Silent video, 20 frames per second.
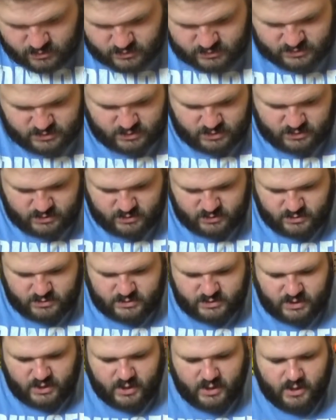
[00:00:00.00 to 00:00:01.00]
Set it to the
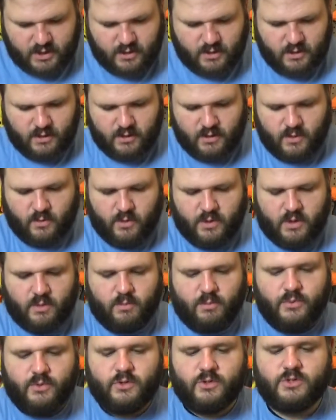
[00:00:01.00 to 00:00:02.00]
side, and we
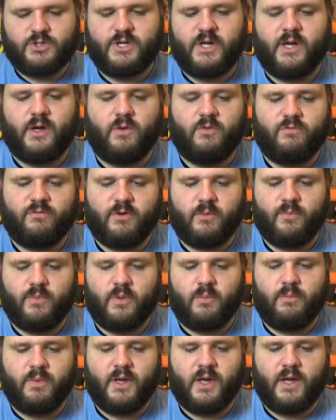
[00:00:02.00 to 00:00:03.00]
can push out from the
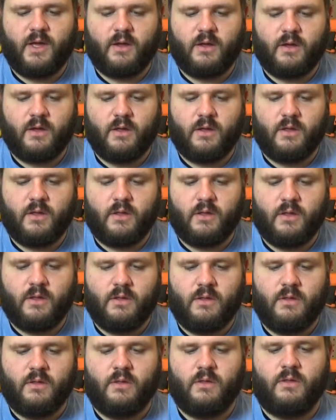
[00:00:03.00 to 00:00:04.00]
back
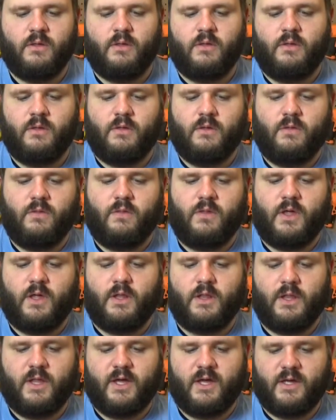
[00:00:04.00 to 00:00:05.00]

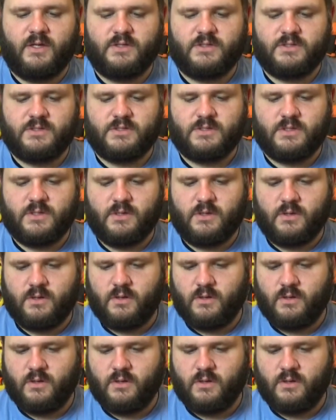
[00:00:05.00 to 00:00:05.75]
that last